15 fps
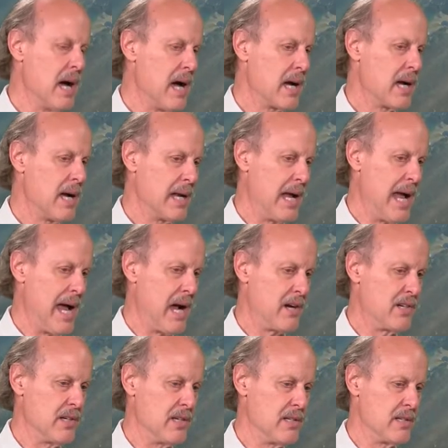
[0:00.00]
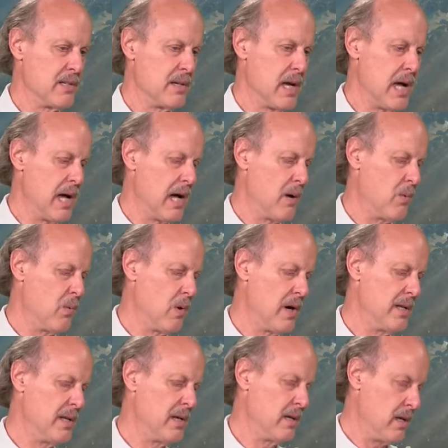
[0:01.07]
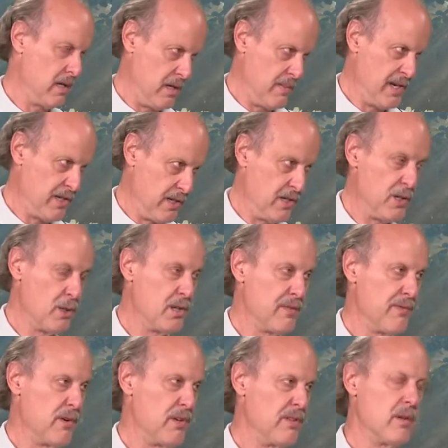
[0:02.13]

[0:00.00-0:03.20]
kind of actions. One, you mentioned Jewish Voice.